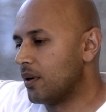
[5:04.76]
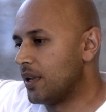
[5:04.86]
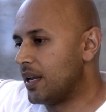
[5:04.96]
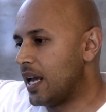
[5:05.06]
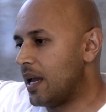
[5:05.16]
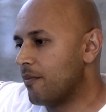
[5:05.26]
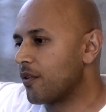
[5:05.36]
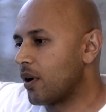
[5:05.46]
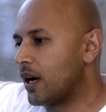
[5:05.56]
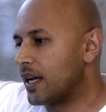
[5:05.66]
the name
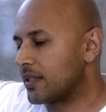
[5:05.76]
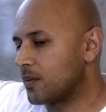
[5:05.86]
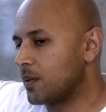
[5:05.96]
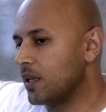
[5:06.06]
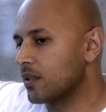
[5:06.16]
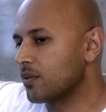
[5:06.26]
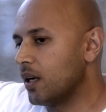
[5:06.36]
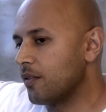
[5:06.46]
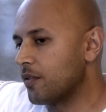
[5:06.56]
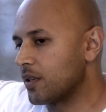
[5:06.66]
for our SSP as
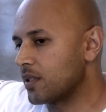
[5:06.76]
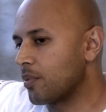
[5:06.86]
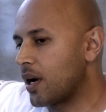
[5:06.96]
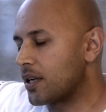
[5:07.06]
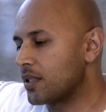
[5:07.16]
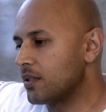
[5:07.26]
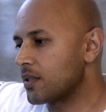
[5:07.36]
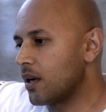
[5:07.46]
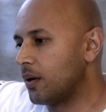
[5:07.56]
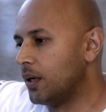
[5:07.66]
well, First Impression.
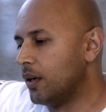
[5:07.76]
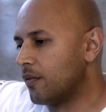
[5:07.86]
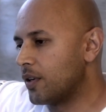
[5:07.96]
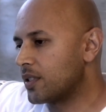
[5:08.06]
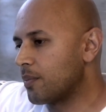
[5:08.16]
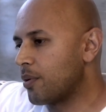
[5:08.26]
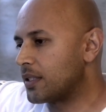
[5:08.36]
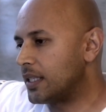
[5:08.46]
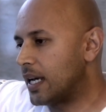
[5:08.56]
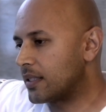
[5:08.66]
So First
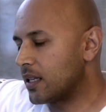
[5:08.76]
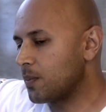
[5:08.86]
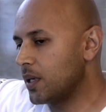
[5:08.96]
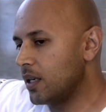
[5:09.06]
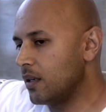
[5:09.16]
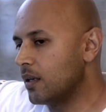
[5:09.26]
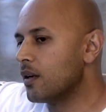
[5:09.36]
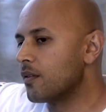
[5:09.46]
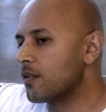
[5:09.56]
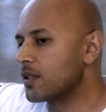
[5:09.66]
Impression SSP,
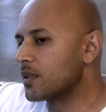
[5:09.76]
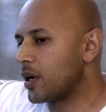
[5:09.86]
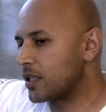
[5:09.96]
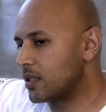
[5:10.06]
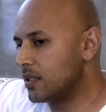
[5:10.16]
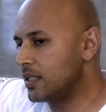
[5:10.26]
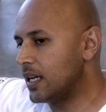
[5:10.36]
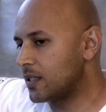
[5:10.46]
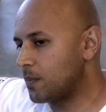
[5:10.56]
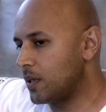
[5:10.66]
First Impression
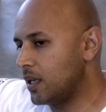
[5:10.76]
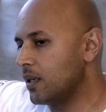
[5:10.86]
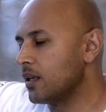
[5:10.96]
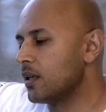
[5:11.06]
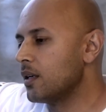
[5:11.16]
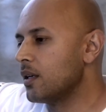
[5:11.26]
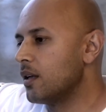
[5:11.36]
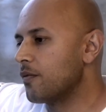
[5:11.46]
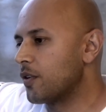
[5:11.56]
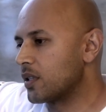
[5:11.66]
DSP,
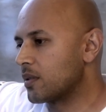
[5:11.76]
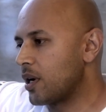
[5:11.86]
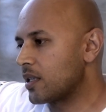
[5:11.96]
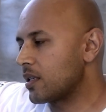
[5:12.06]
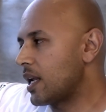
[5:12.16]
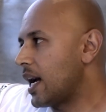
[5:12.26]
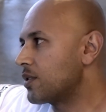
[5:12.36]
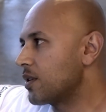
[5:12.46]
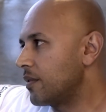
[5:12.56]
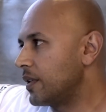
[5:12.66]
and First Impression Ad
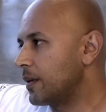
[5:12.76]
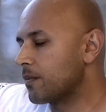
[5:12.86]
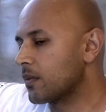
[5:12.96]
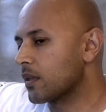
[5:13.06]
Serving.